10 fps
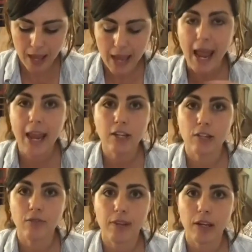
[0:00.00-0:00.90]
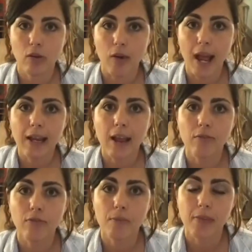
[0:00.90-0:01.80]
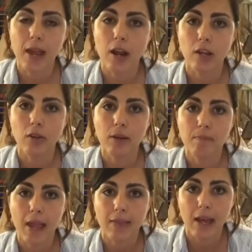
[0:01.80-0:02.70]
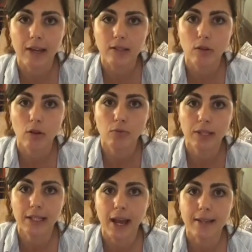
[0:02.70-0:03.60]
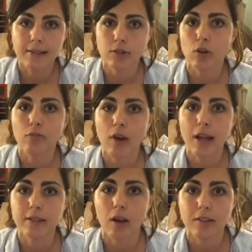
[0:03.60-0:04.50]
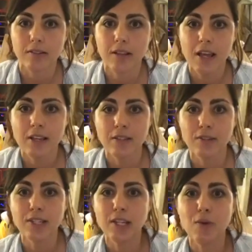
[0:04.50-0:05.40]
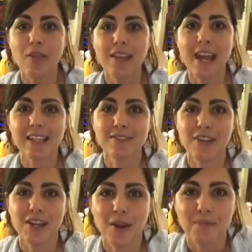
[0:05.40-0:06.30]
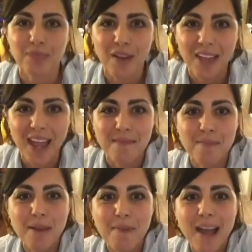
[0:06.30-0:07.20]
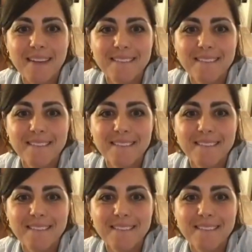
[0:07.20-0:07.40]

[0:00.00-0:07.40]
Asian vinaigrette, and from there you can make that into a really nice stir-fry sauce. So see you on the next video. Okay, bye-bye.